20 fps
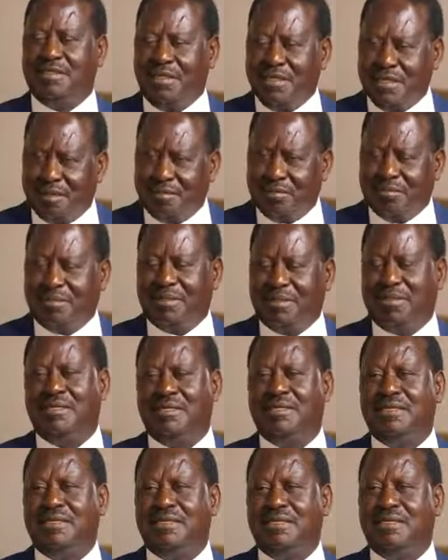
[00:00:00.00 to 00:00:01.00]
Zainab,
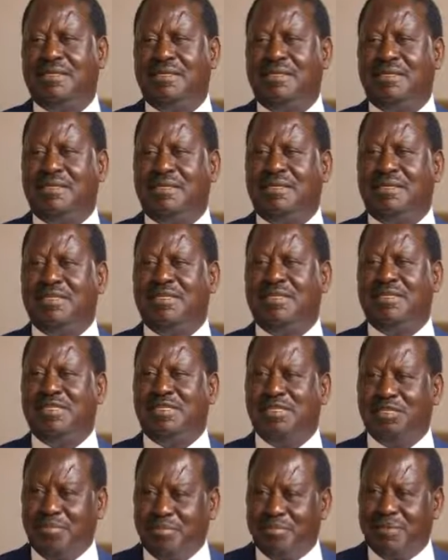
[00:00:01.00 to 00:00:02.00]

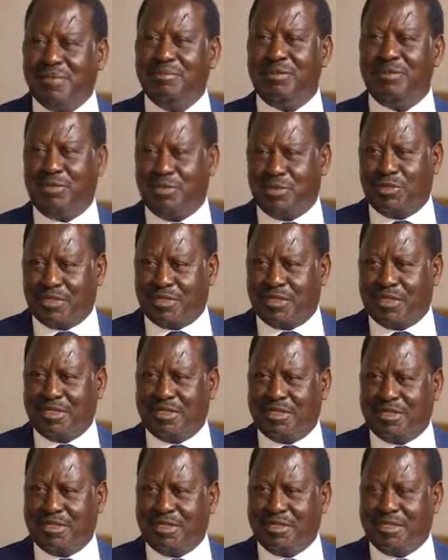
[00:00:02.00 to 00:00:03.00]
the Supreme Court,
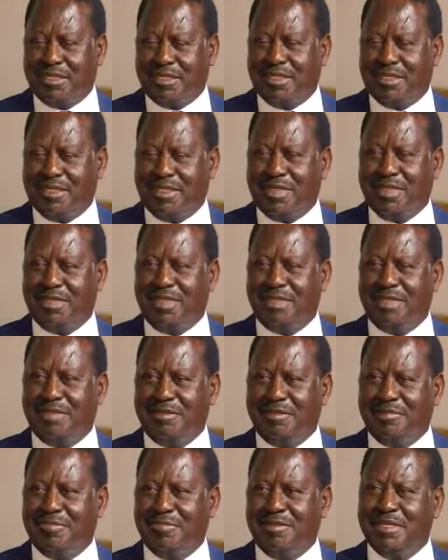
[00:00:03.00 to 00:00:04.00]

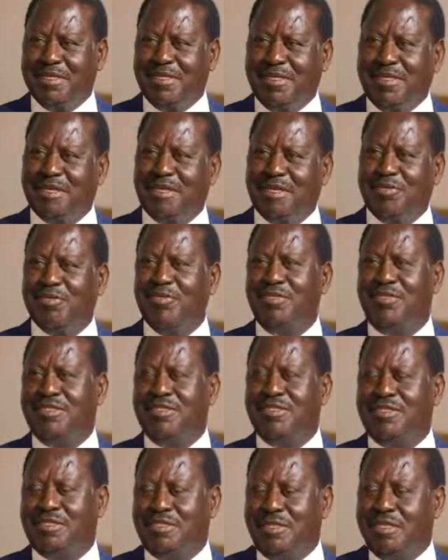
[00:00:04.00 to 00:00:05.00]
in making a
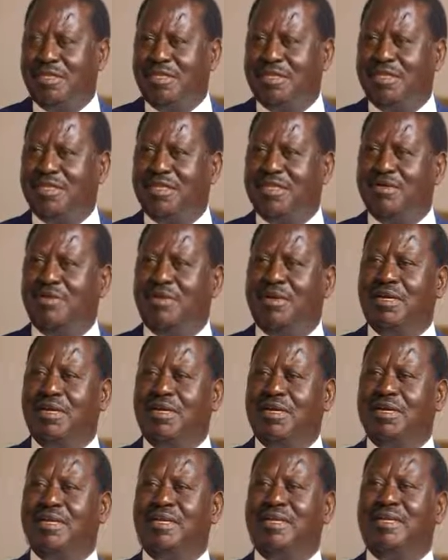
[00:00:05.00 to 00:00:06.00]
ruling, said that there were
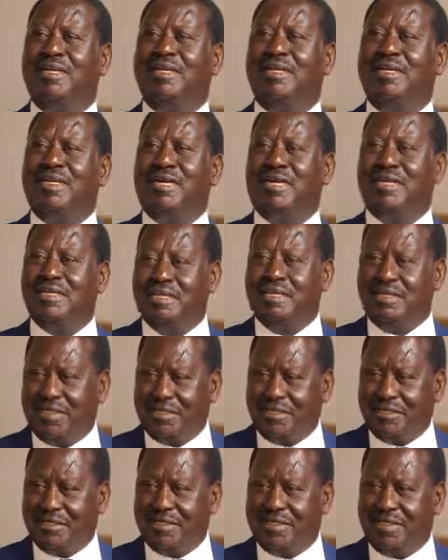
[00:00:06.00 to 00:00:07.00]

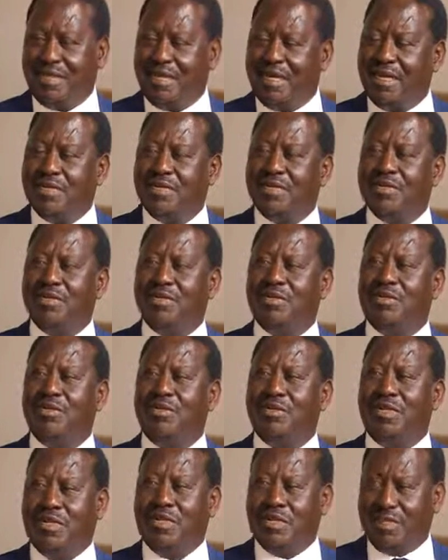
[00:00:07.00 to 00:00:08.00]
illegalities and
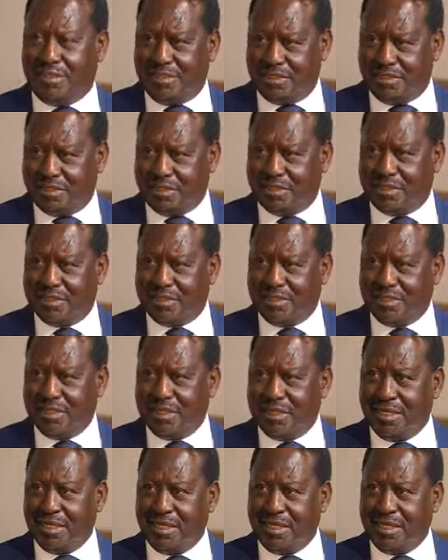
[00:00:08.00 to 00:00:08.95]
irregularities